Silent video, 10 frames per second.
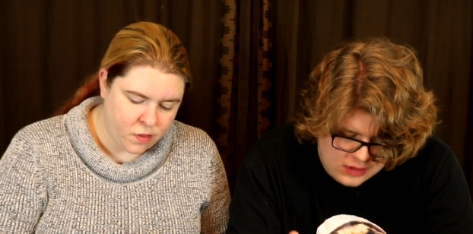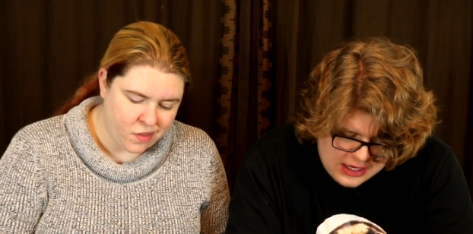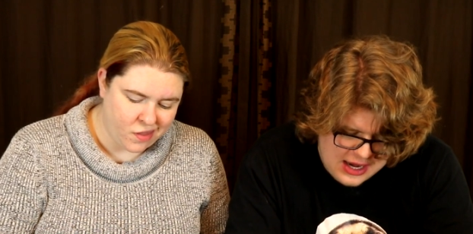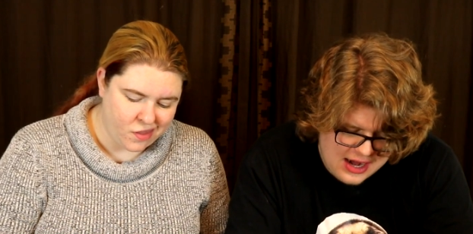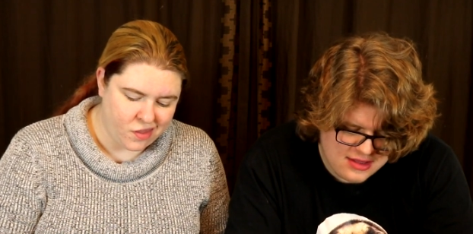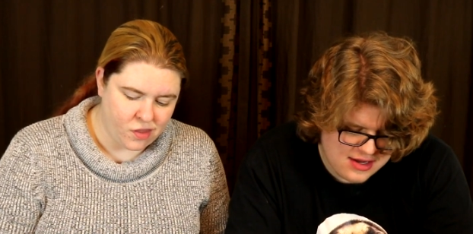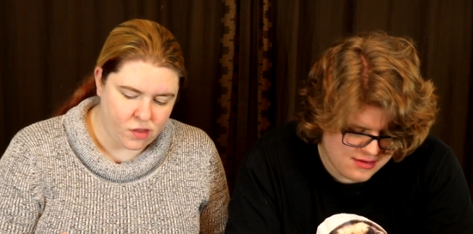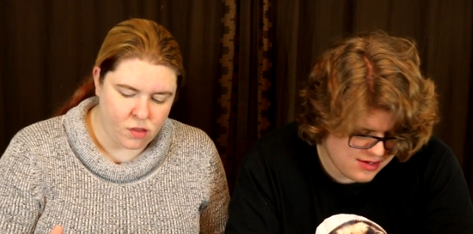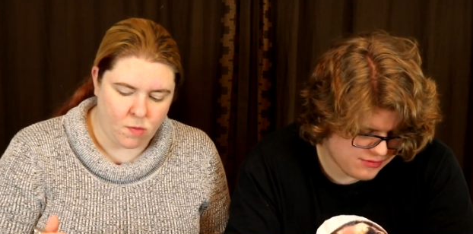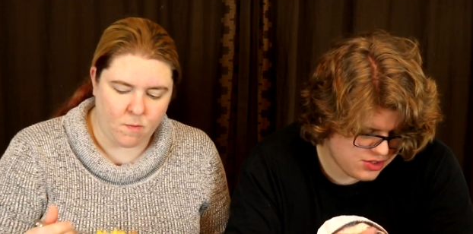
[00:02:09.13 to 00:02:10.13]
Speaker 1: Yeah, I
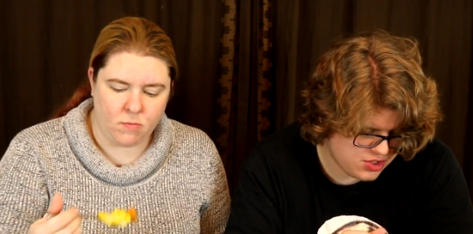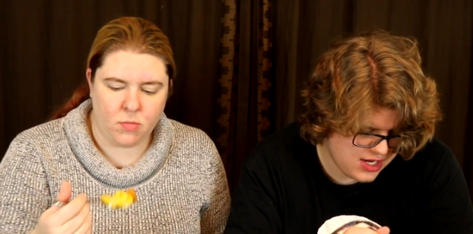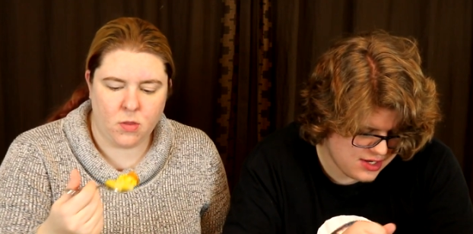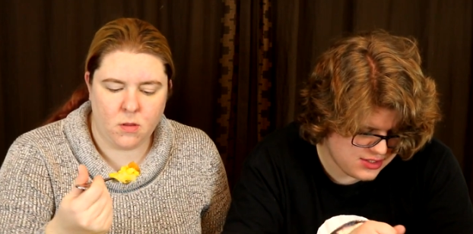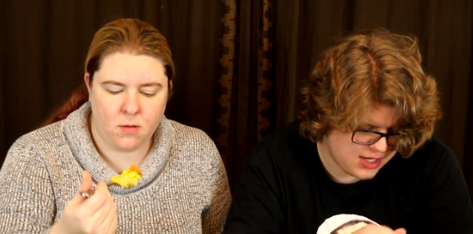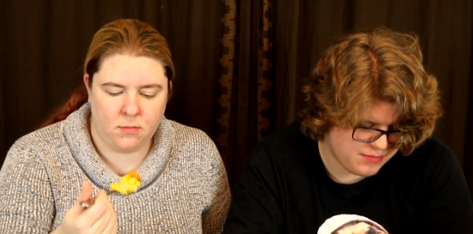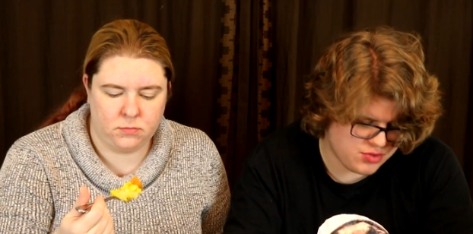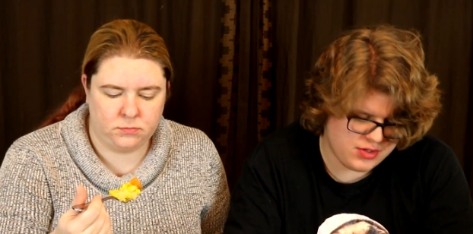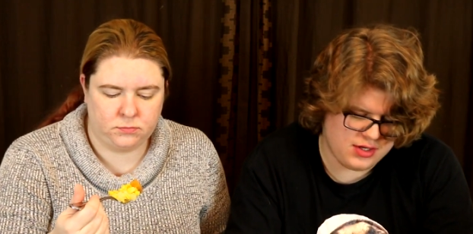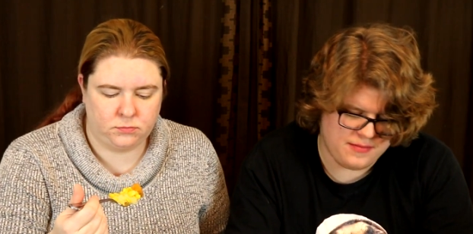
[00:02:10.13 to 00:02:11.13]
think it definitely stands out
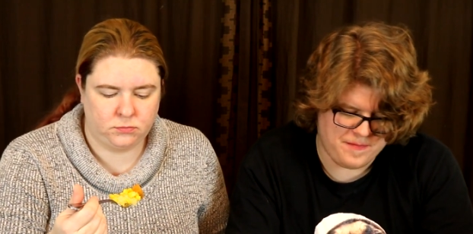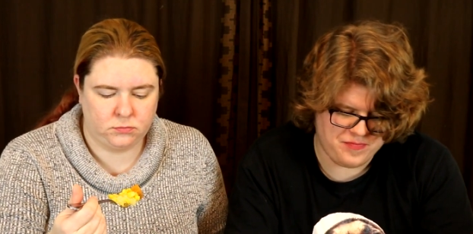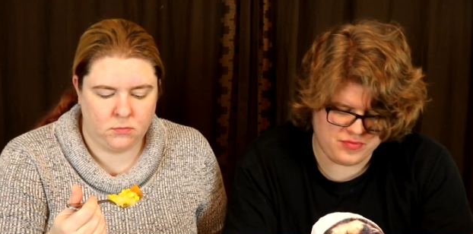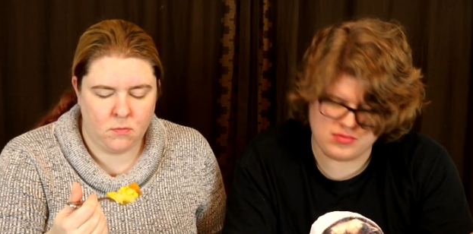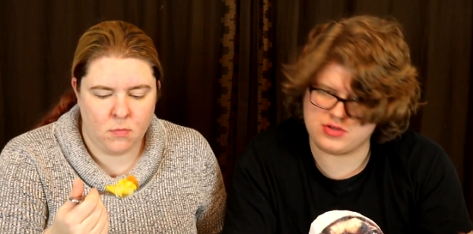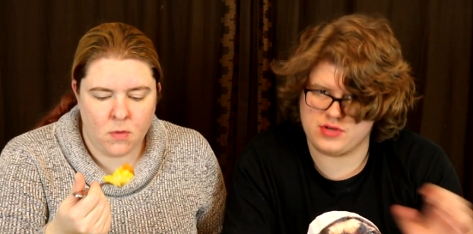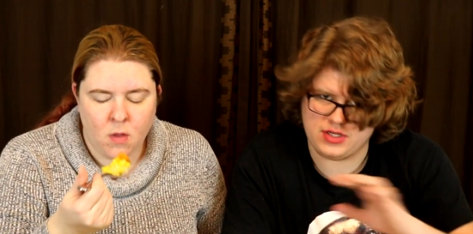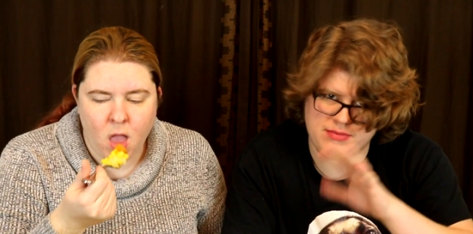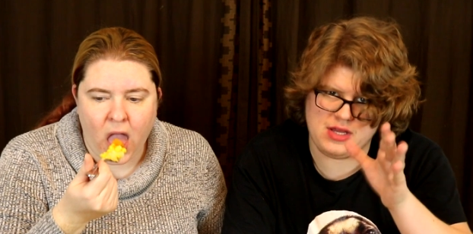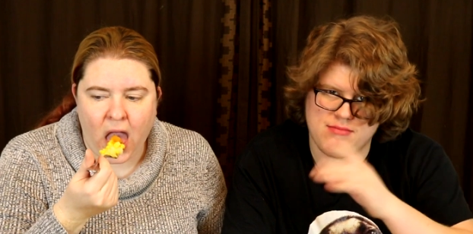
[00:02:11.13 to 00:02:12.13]
between
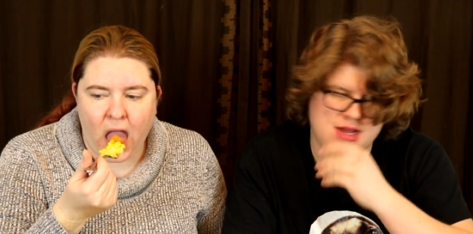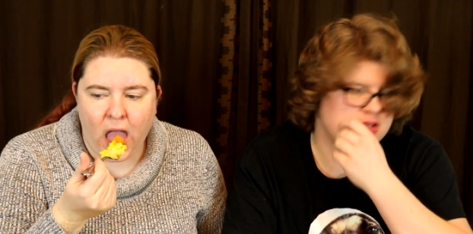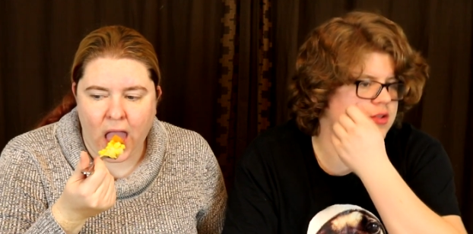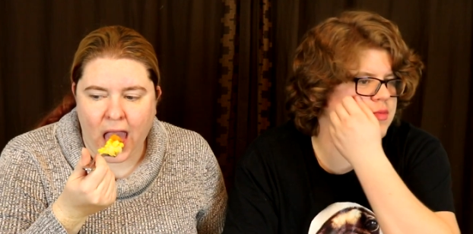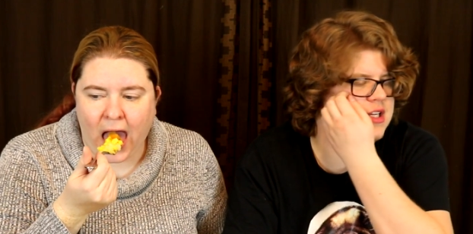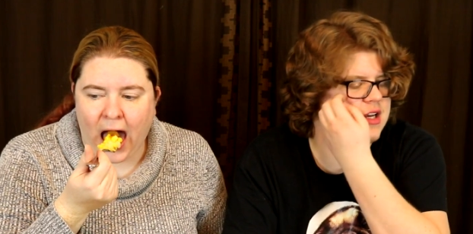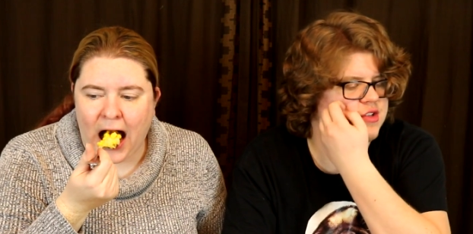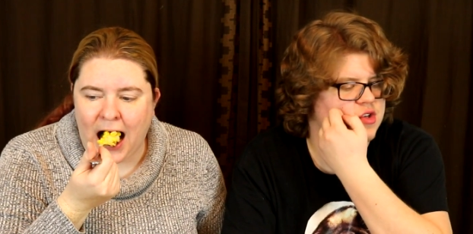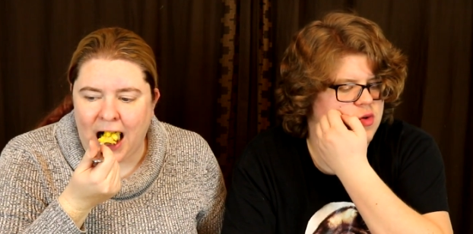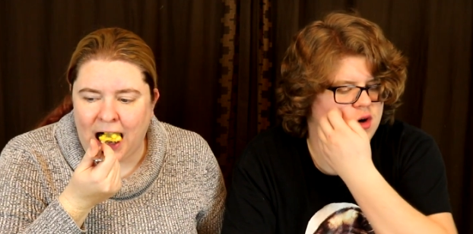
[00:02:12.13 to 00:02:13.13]
being mixed with
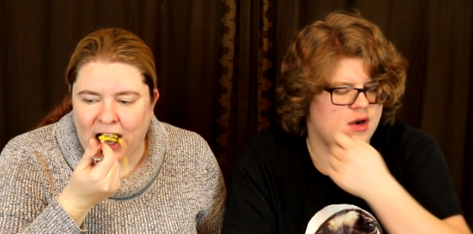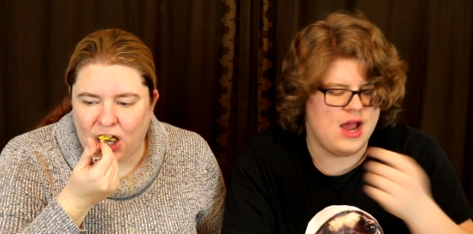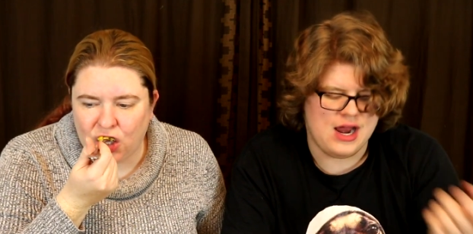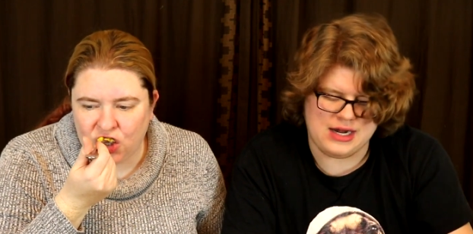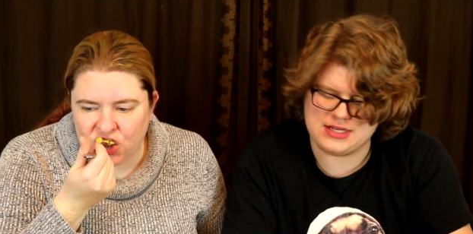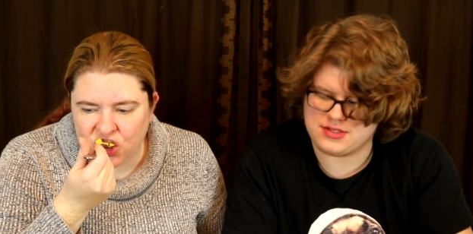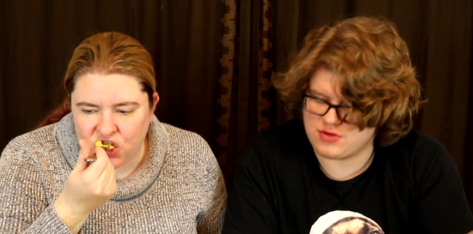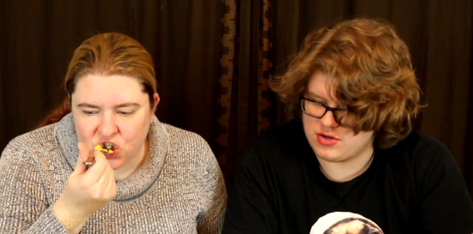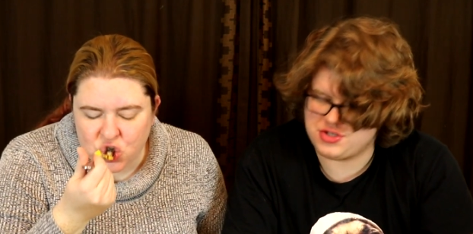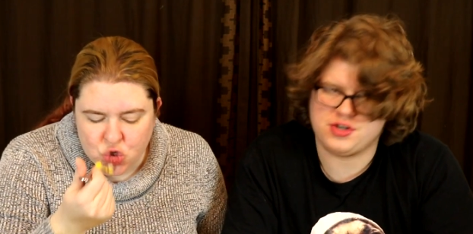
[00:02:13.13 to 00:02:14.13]
potatoes and corn, unless
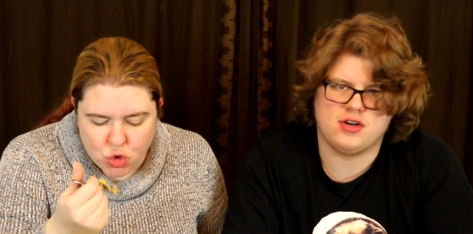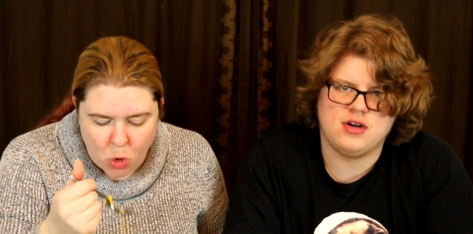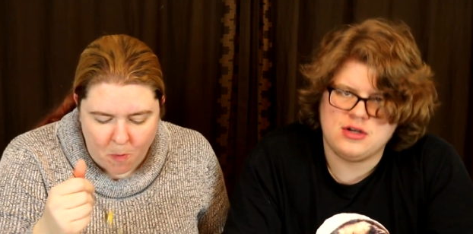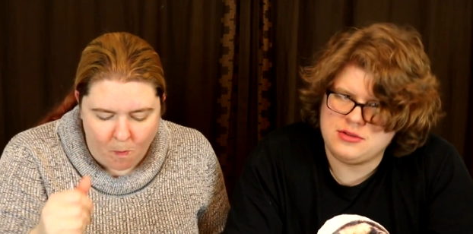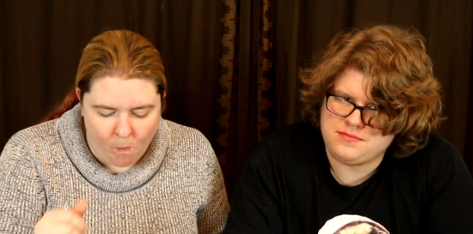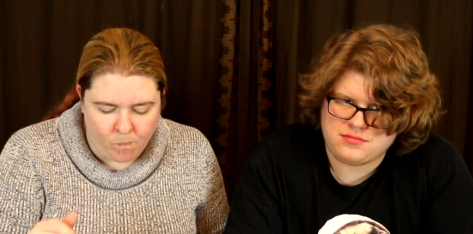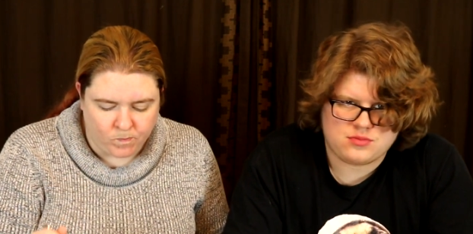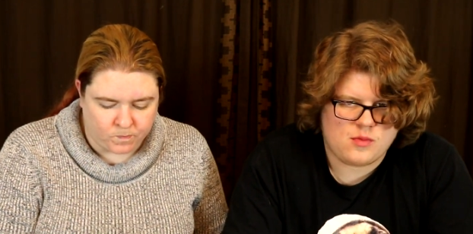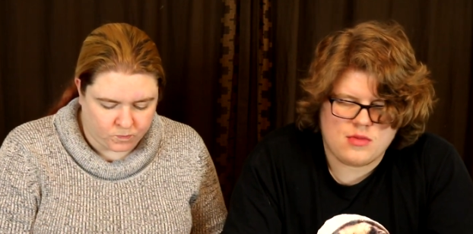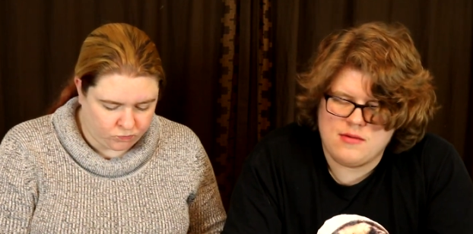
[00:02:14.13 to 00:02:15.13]
of course you're
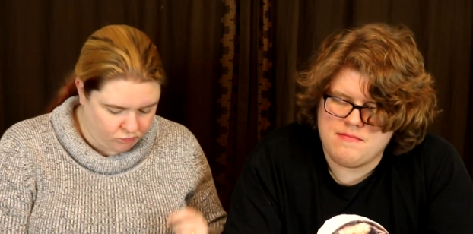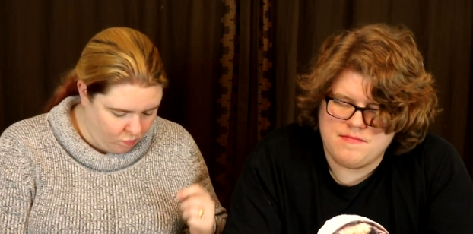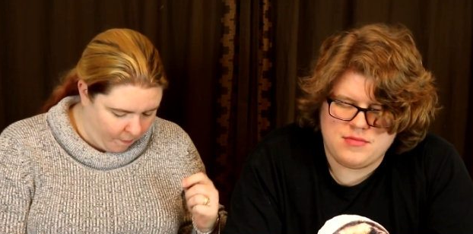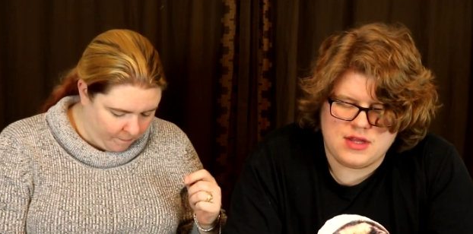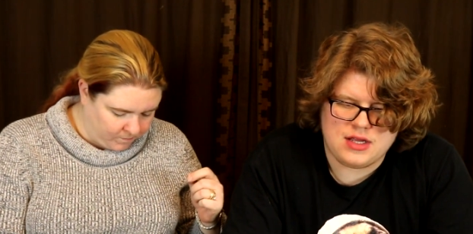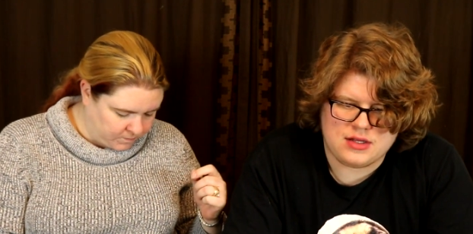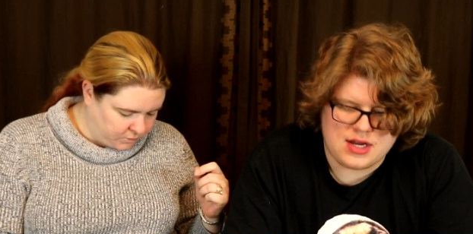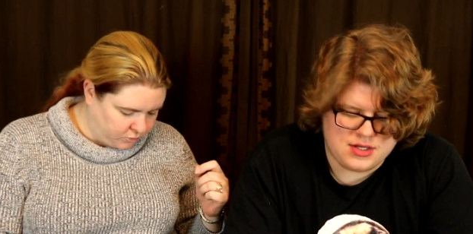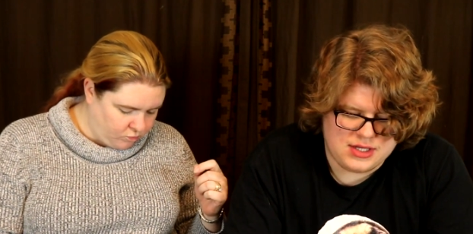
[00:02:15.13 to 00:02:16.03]
putting